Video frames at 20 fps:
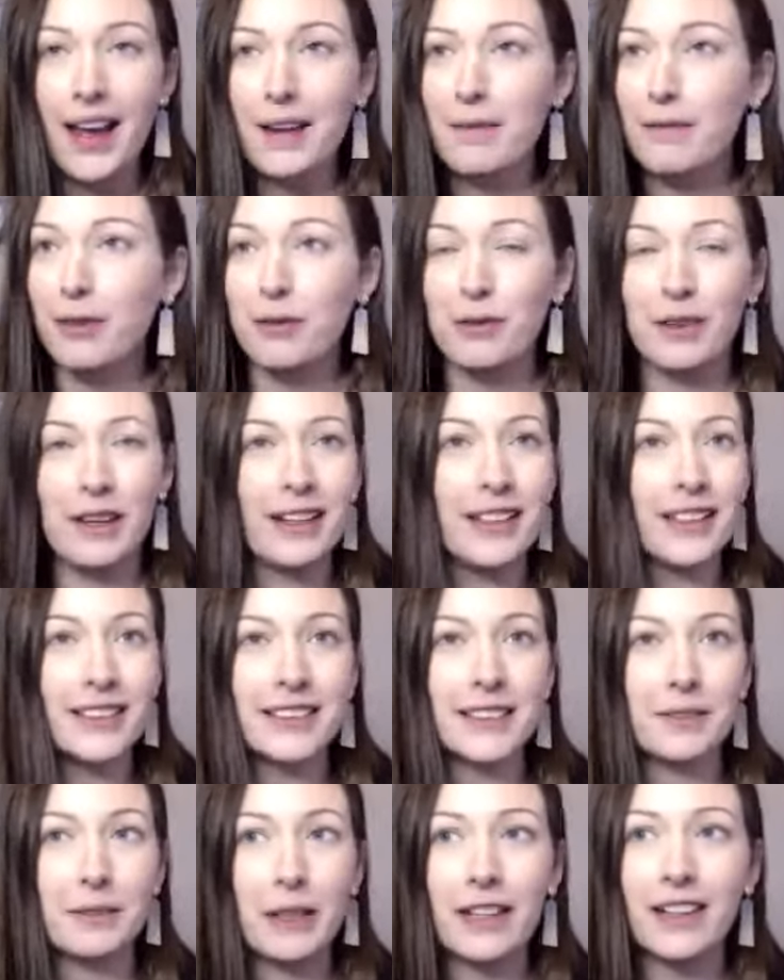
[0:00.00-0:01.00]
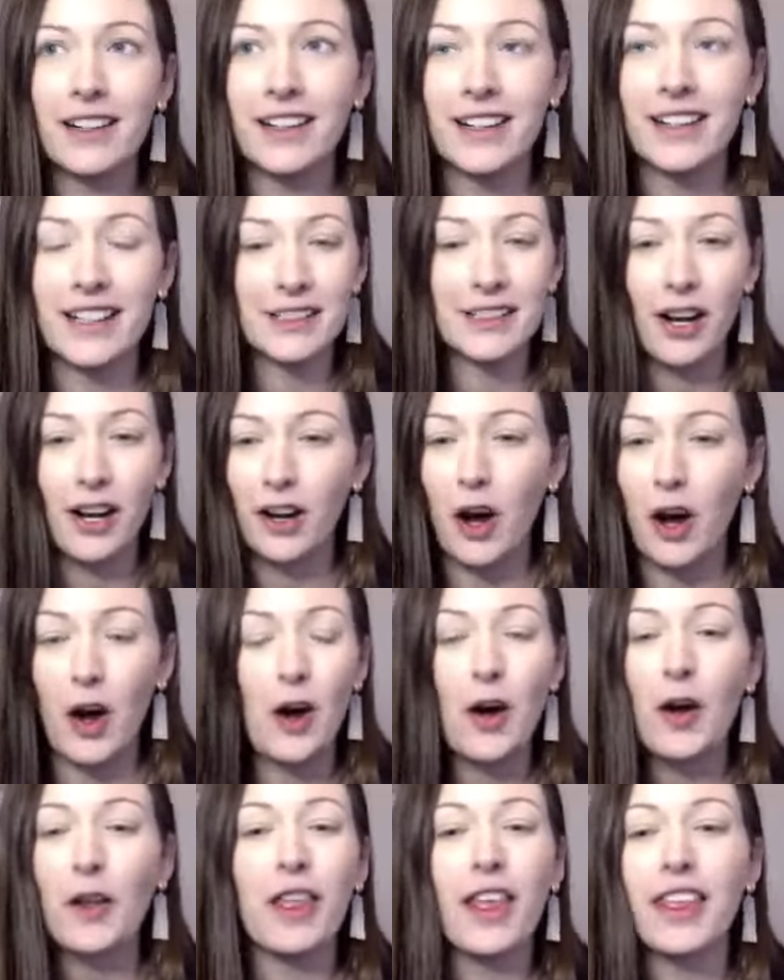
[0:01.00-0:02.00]
thrilled that we are going to talk
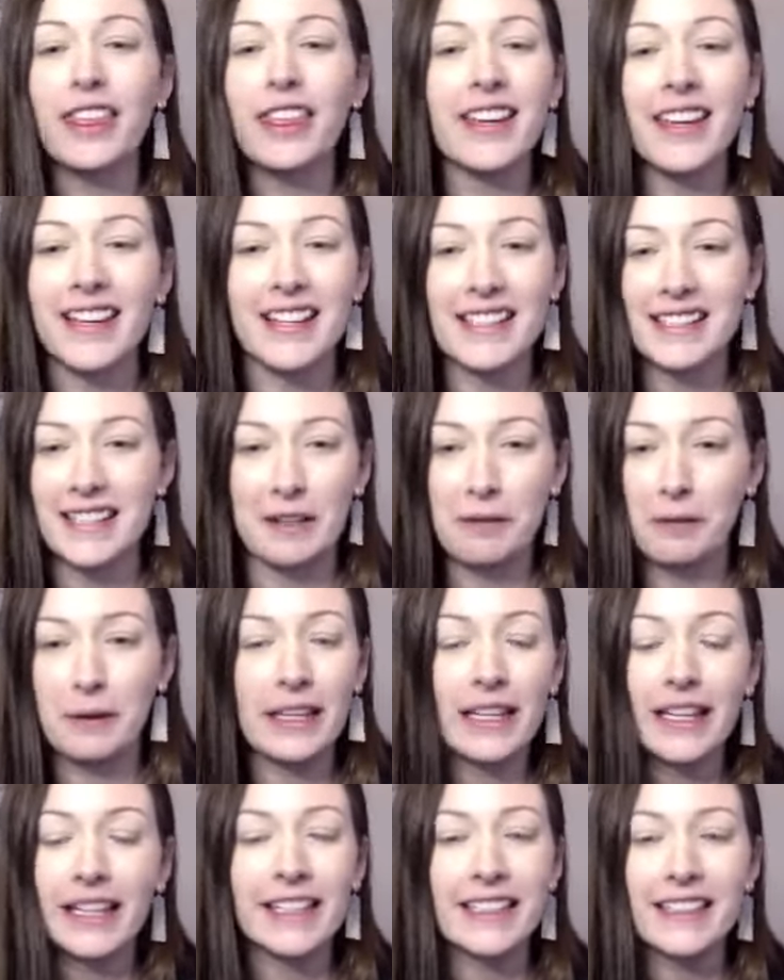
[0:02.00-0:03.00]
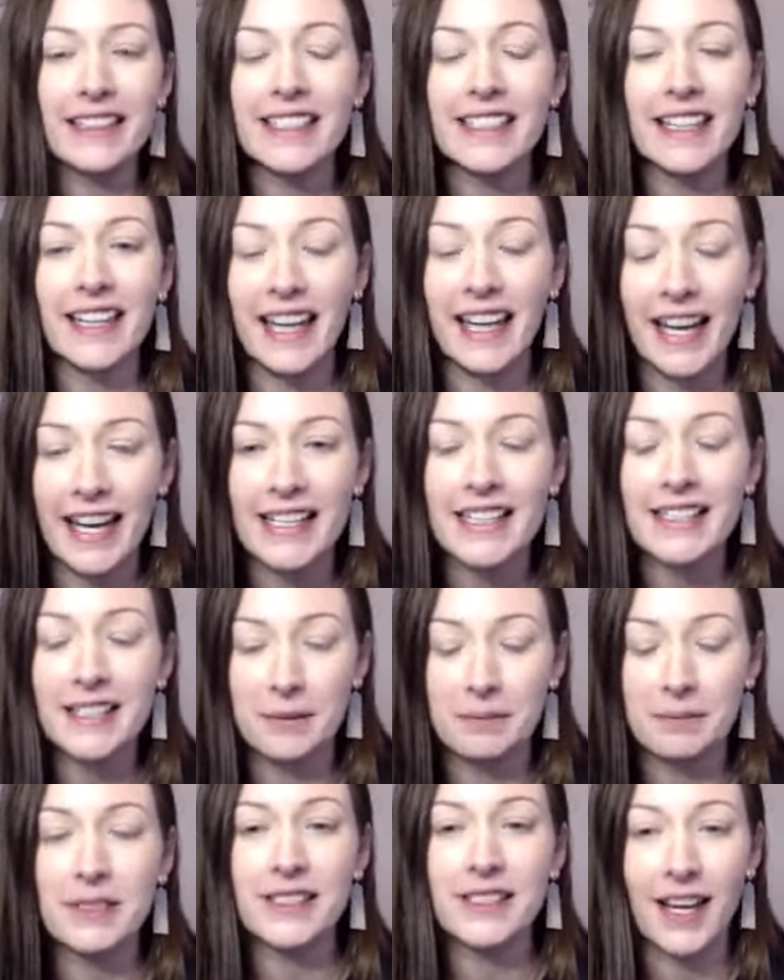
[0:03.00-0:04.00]
all the things that we need to get
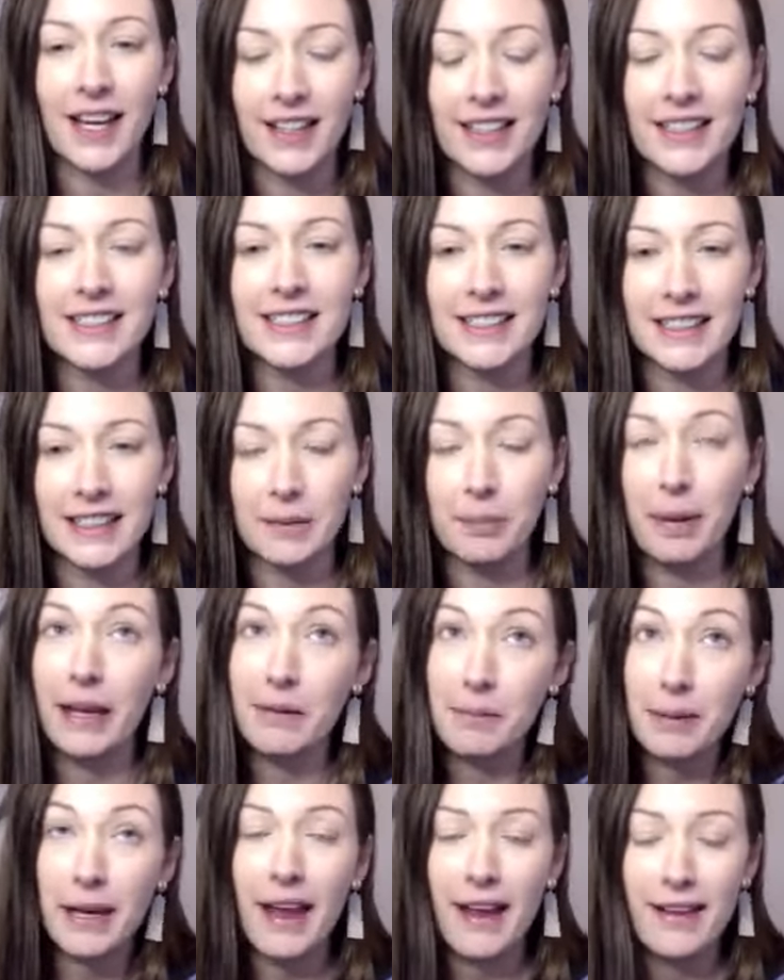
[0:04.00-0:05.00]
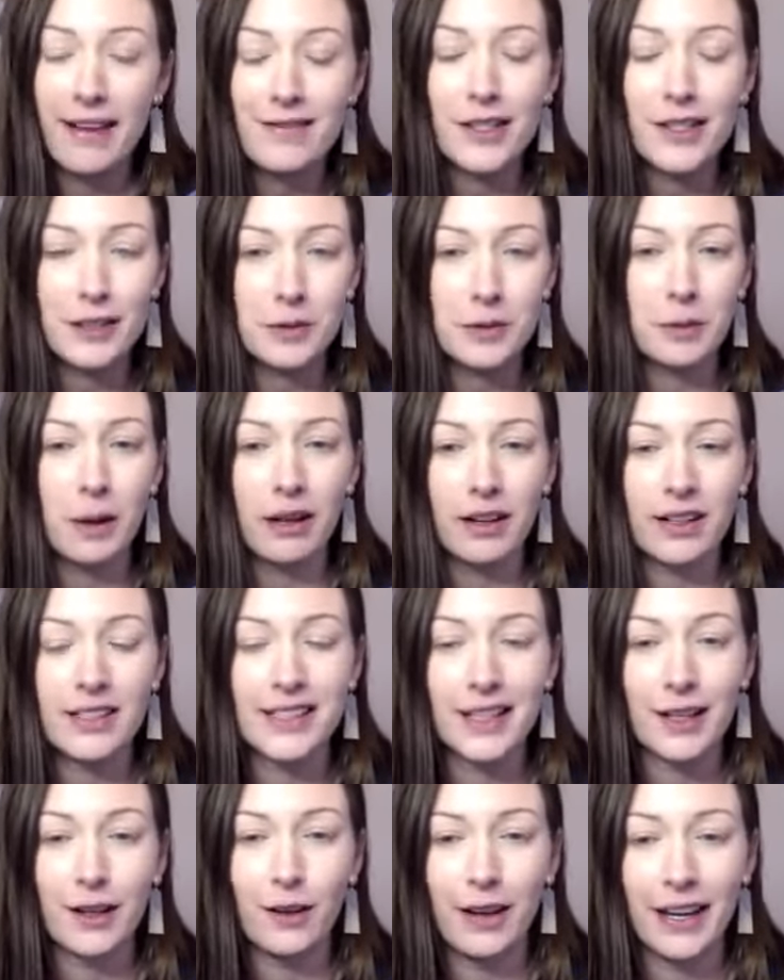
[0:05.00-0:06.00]
some solid sleep and behavior as well, because
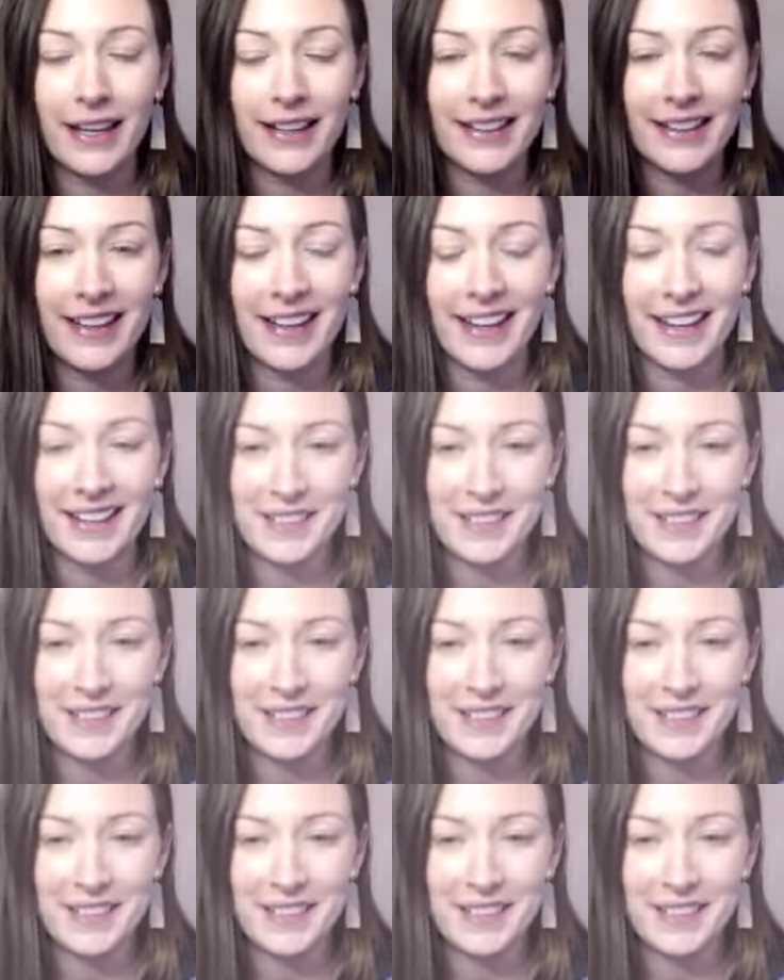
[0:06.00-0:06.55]
they go hand in hand.